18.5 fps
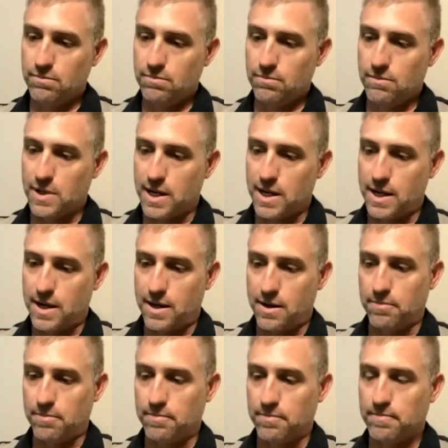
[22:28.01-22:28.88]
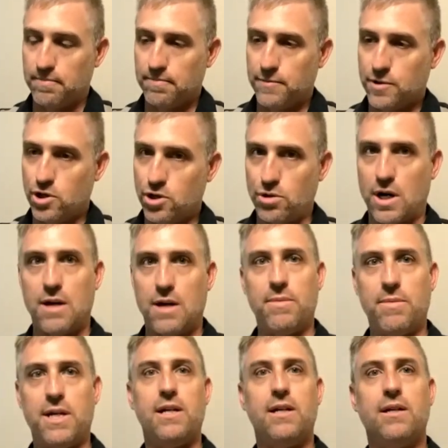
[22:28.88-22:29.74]
um, try
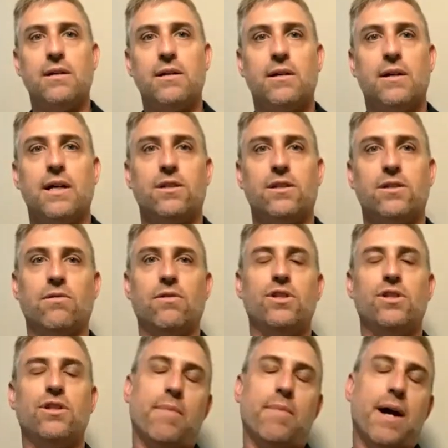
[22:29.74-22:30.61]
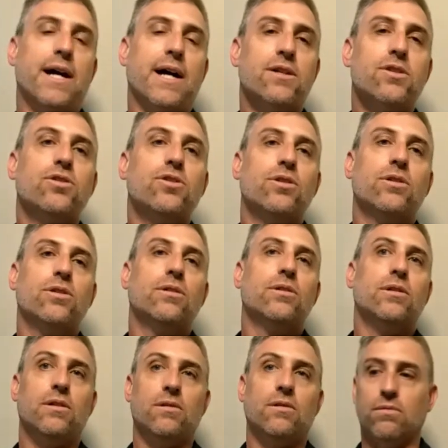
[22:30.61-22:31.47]
meeting as soon as you match
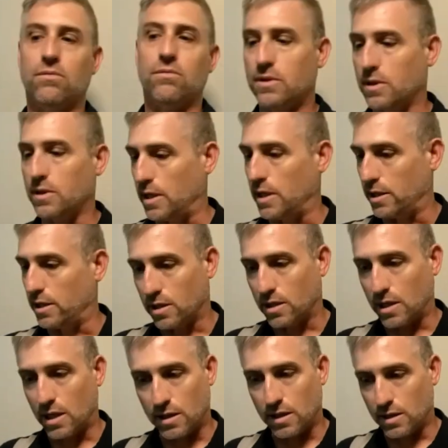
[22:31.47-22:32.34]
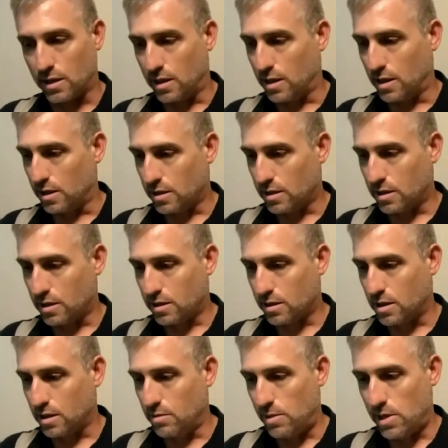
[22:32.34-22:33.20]
you know, cut the, the
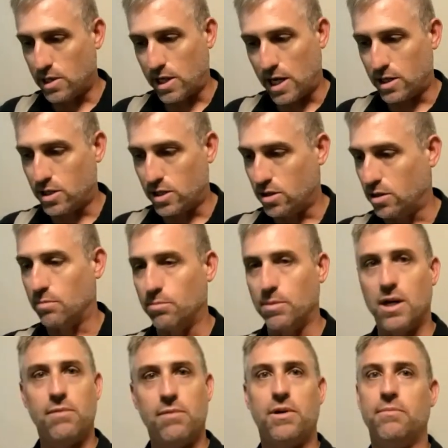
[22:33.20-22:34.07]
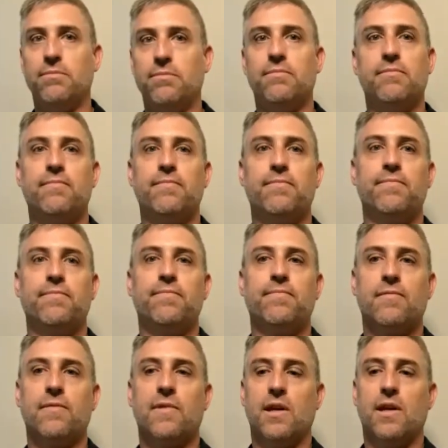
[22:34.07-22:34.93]
communication to a minimum
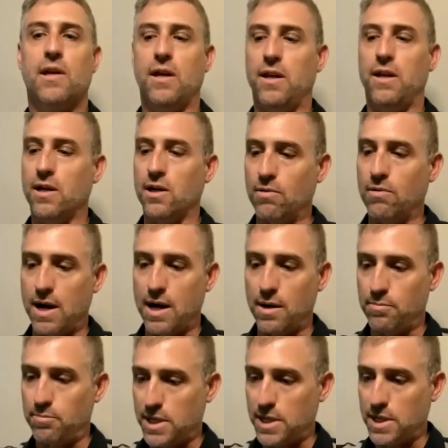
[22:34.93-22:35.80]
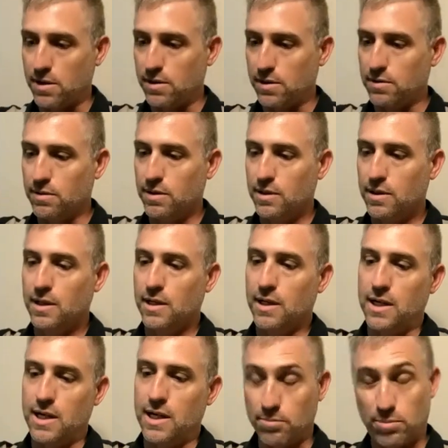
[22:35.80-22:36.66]
and then go out and meet her
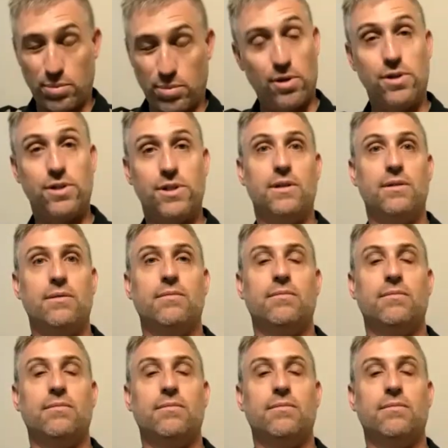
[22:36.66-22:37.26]
in person.